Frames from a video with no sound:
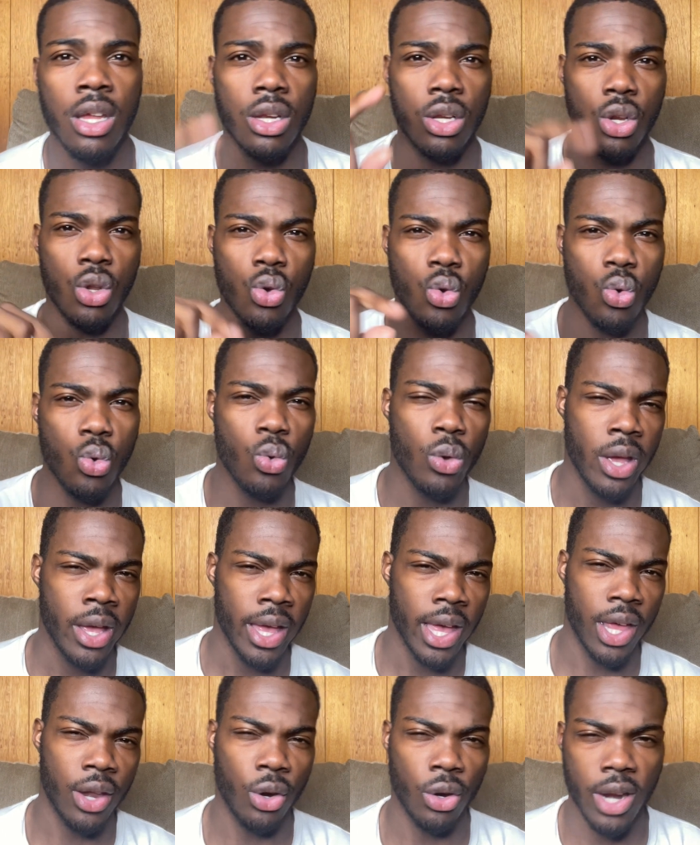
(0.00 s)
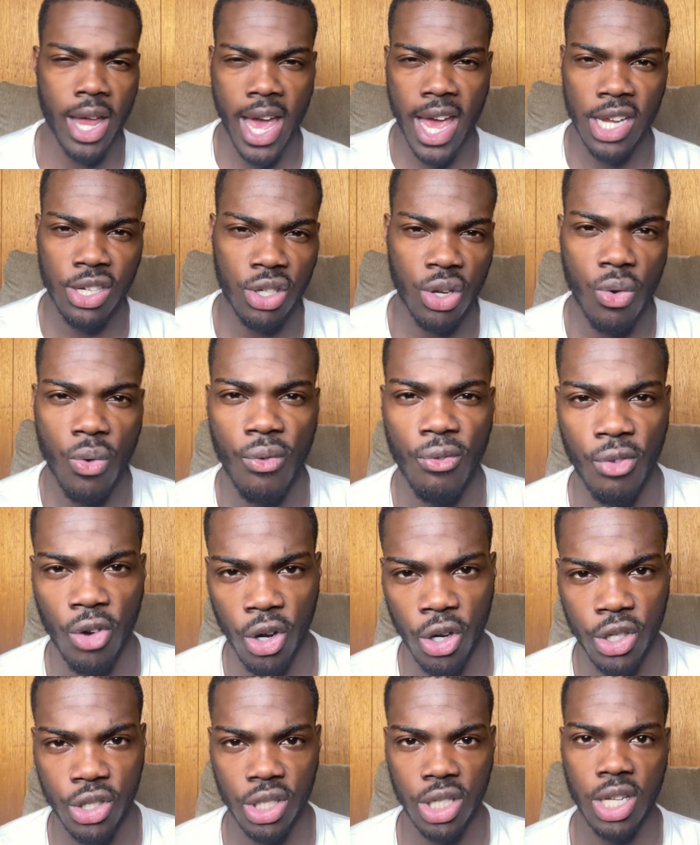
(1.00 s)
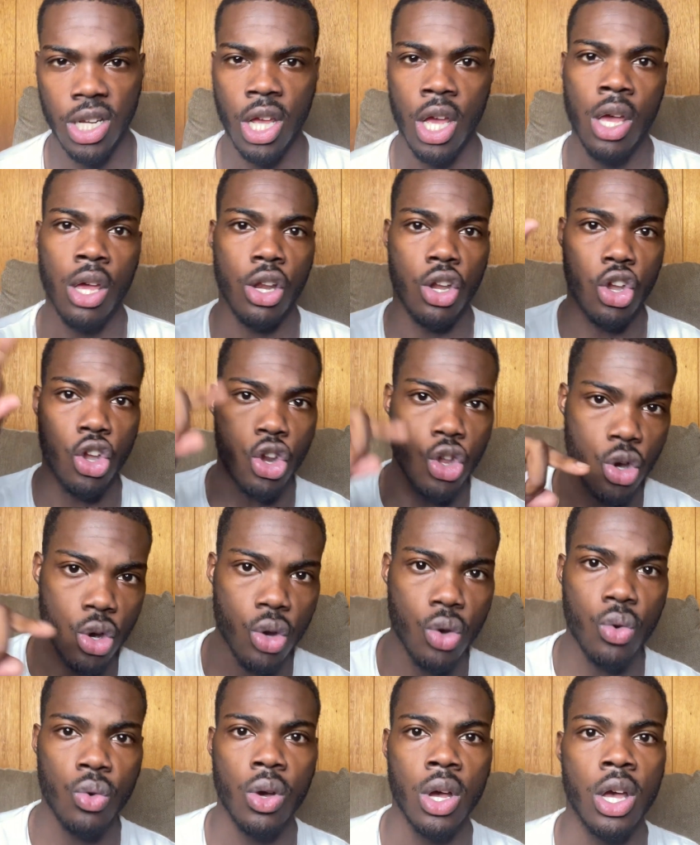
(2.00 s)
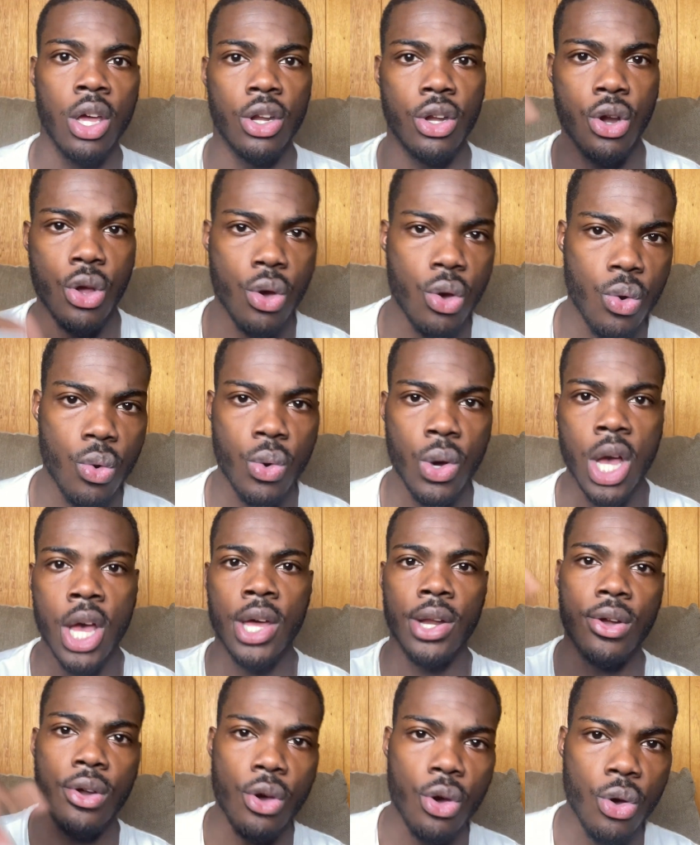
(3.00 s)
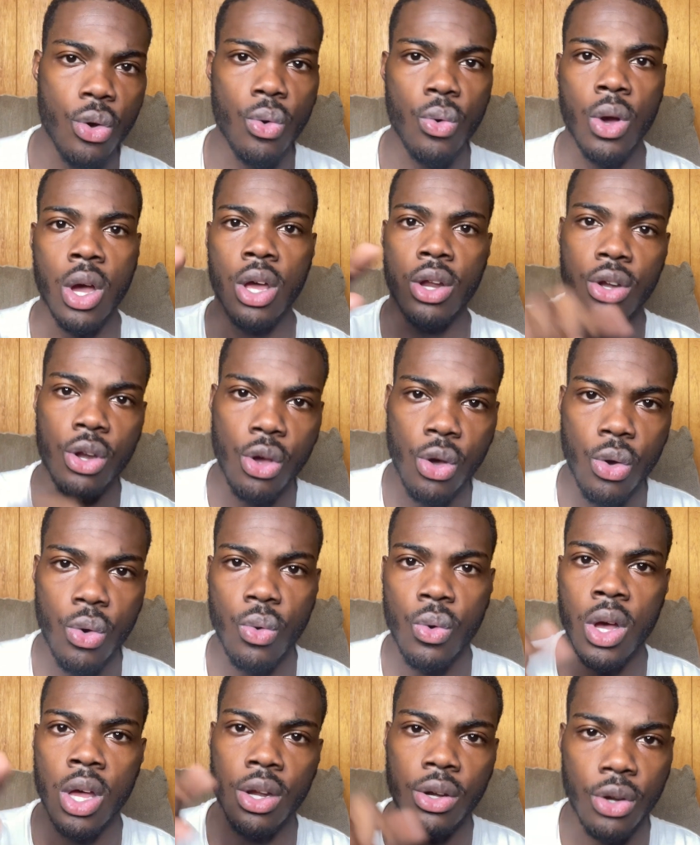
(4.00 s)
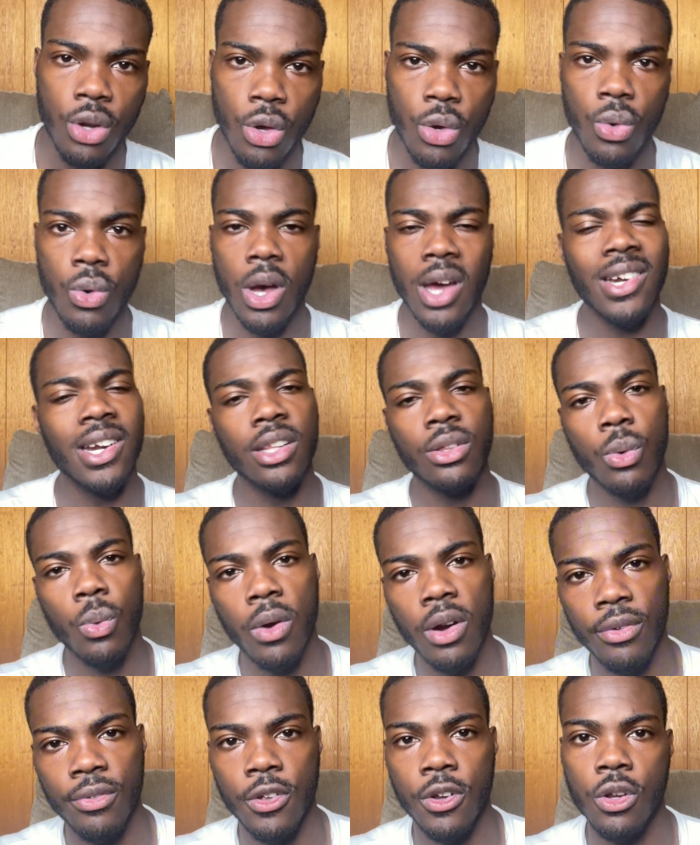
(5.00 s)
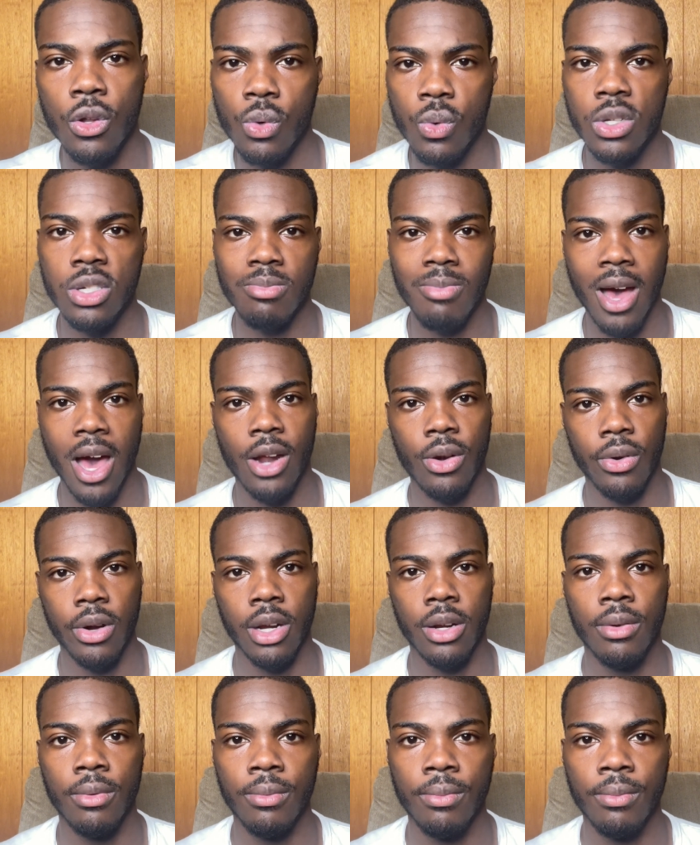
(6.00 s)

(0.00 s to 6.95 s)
new international version, new, new, new, new, new. Another word for new is modern.